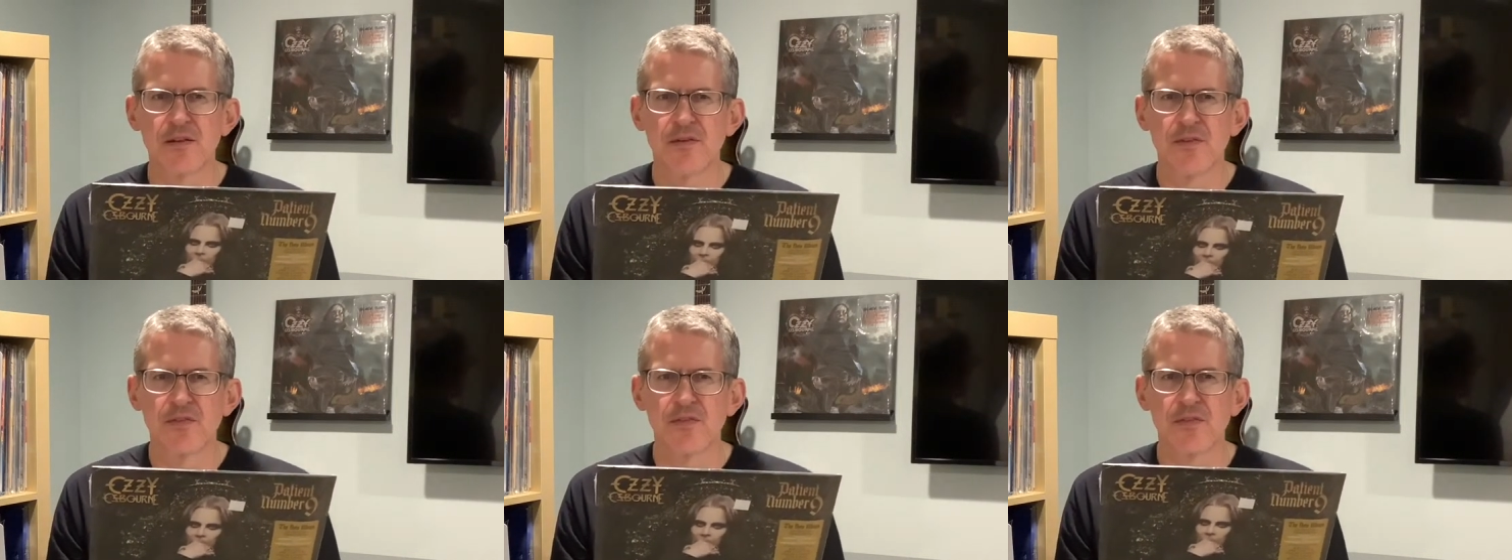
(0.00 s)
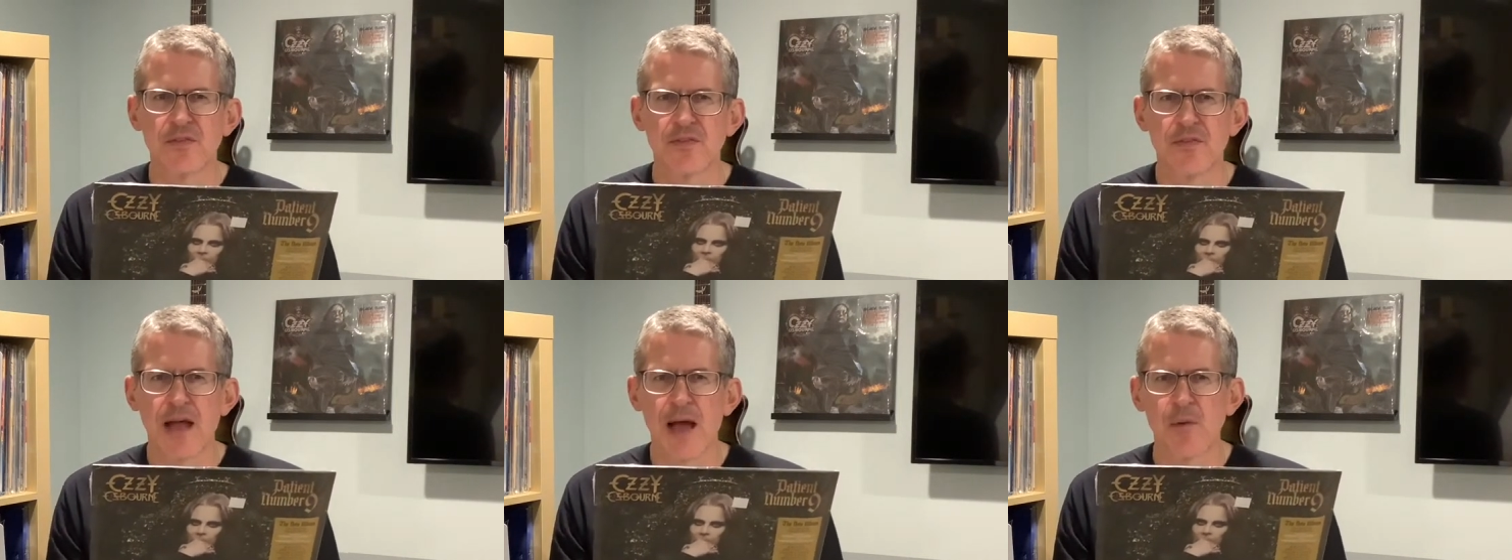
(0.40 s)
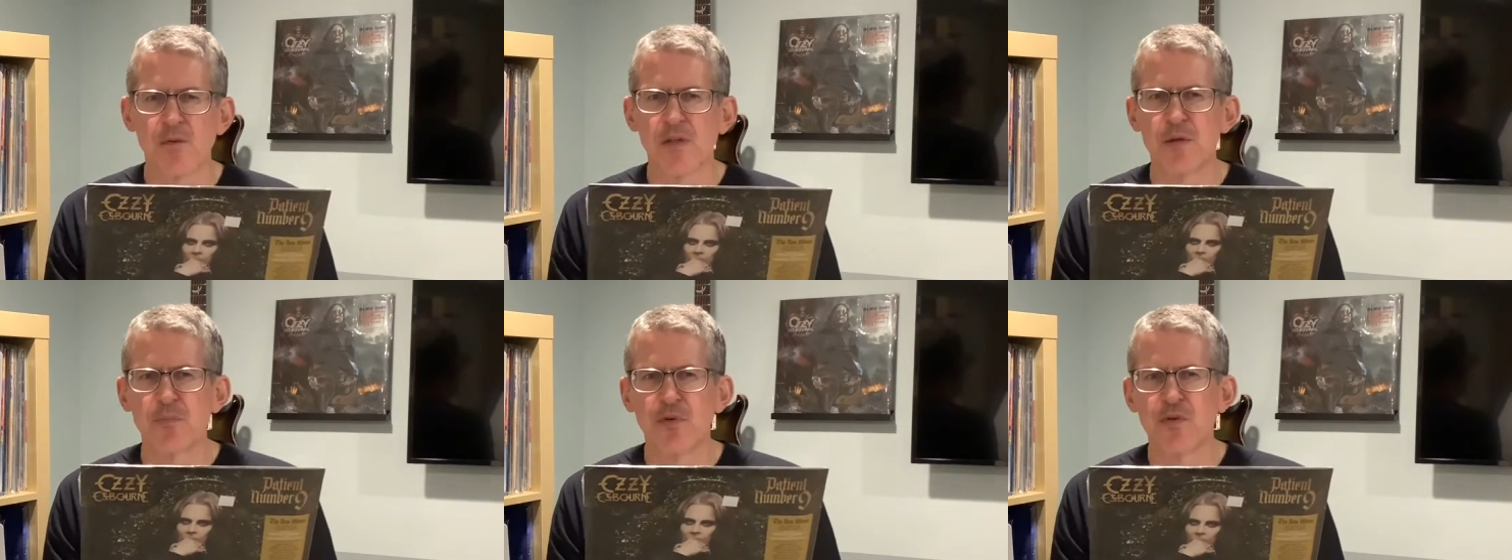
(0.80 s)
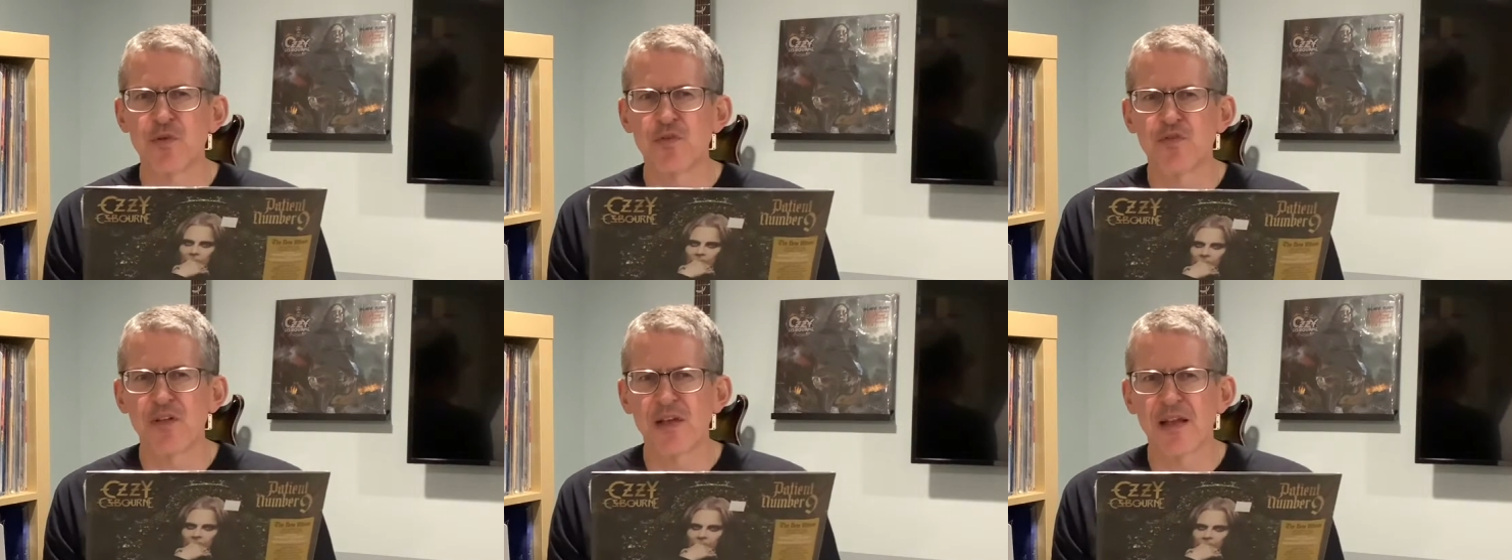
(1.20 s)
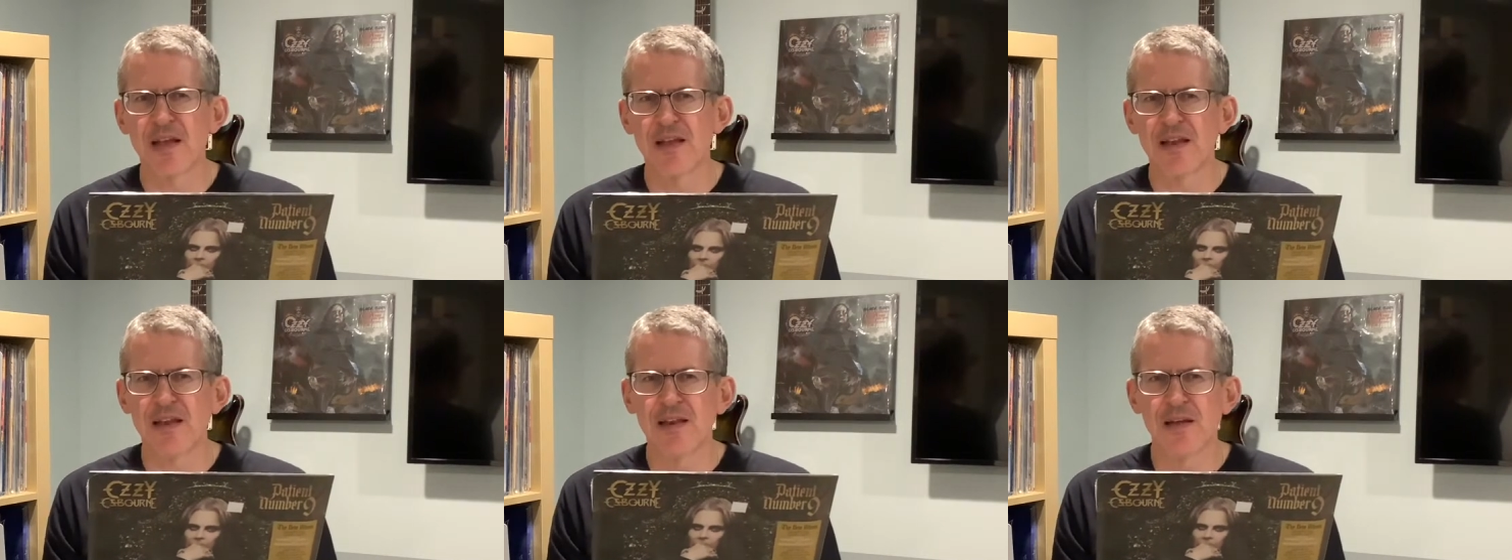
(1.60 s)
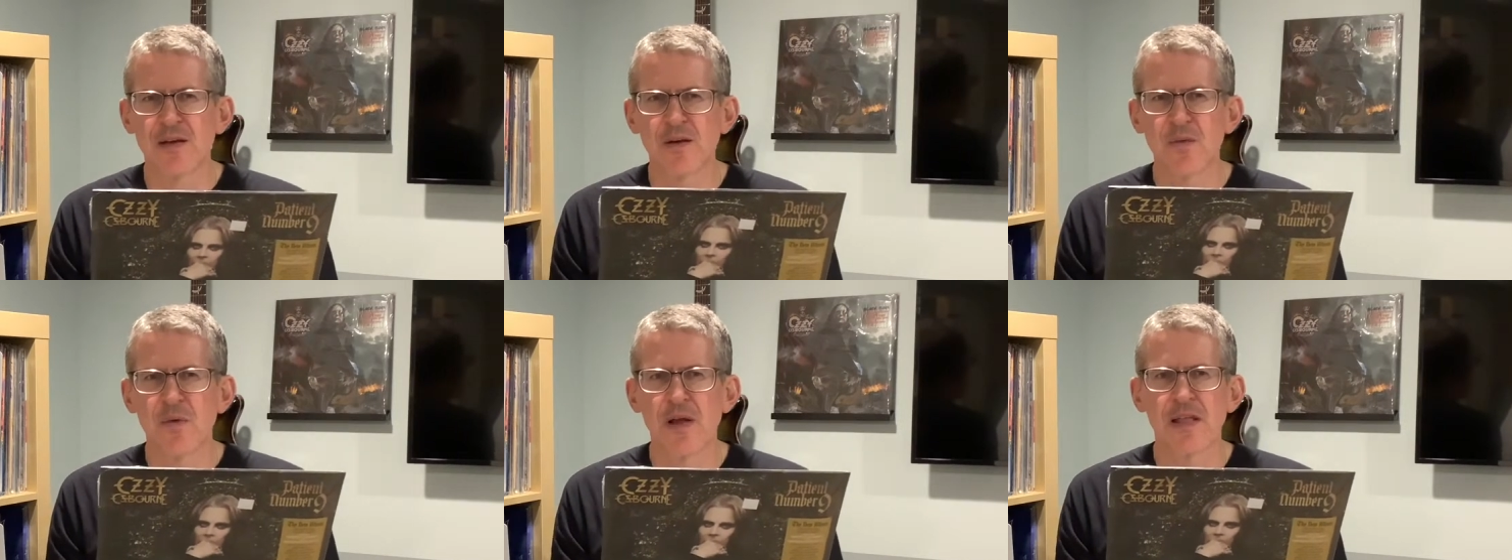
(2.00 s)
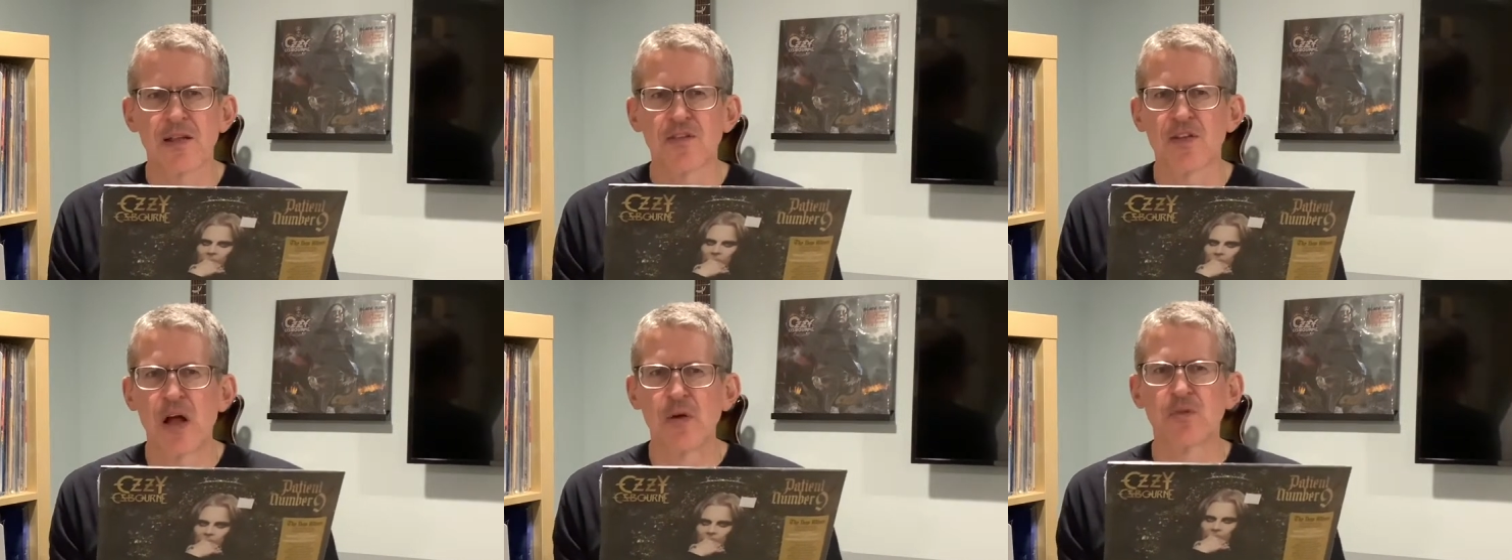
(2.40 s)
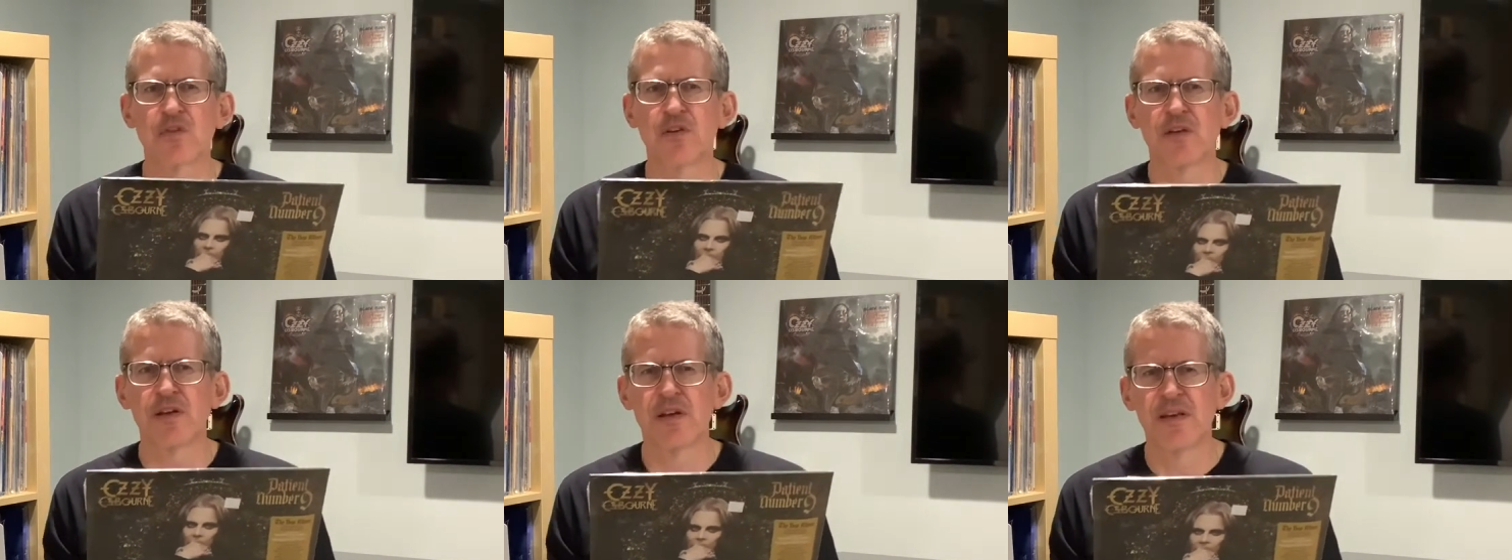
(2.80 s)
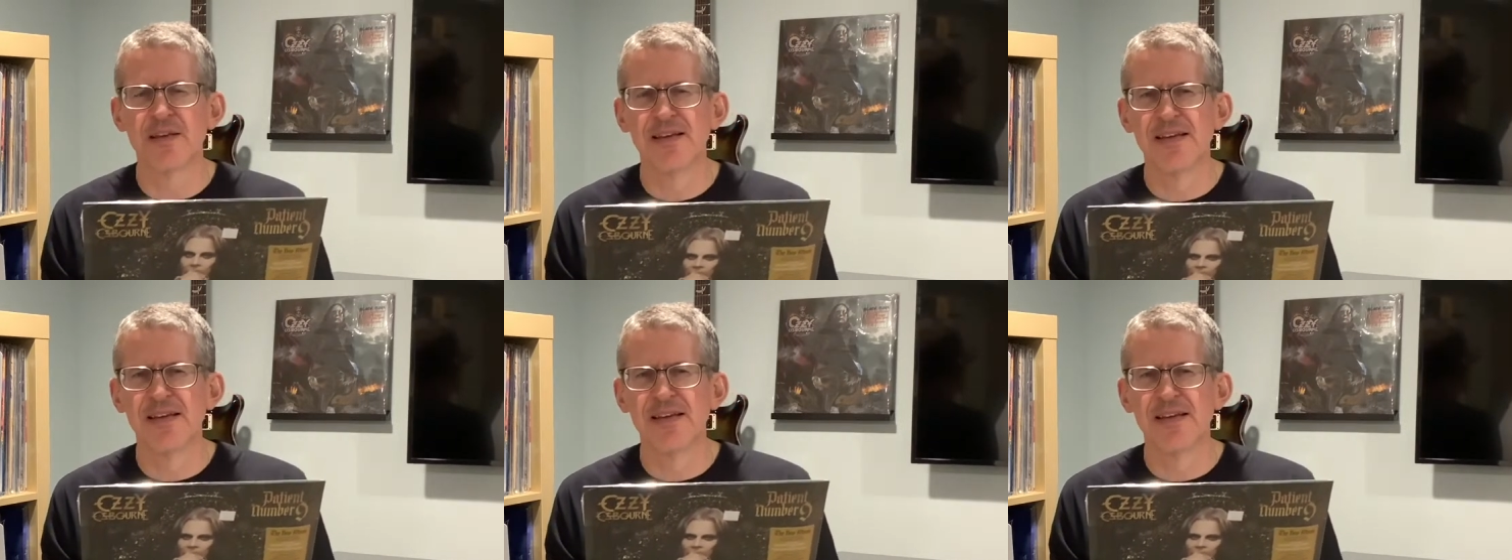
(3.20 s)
just not really producing it in a way that sounds good.